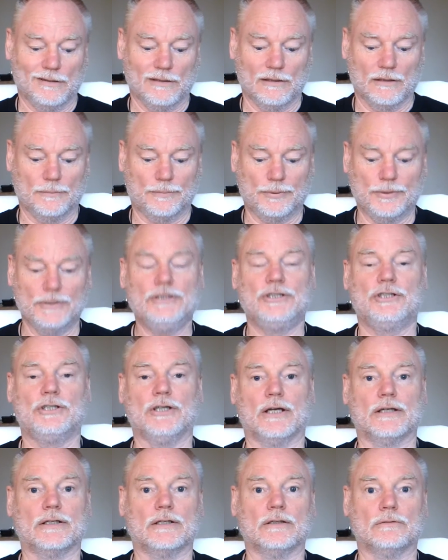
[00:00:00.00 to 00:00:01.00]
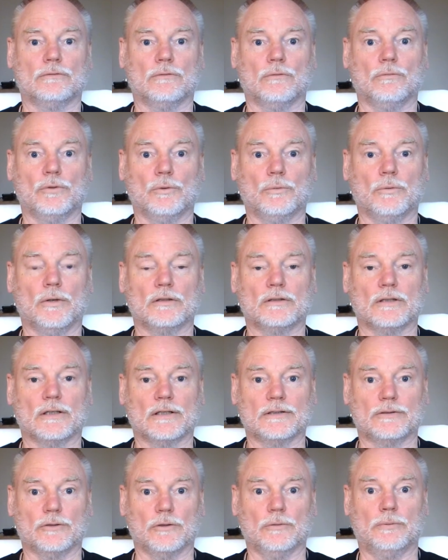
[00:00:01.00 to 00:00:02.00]
Appreciate all the work that
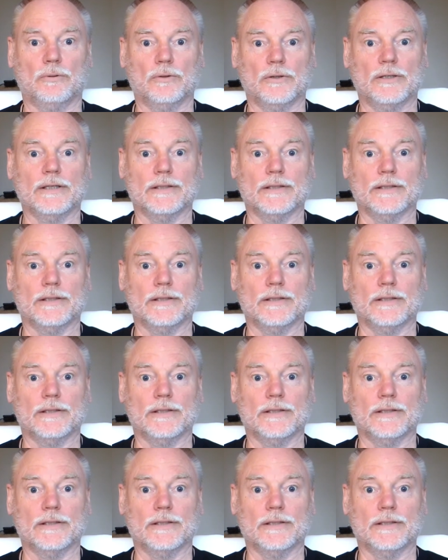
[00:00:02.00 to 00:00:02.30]
they do put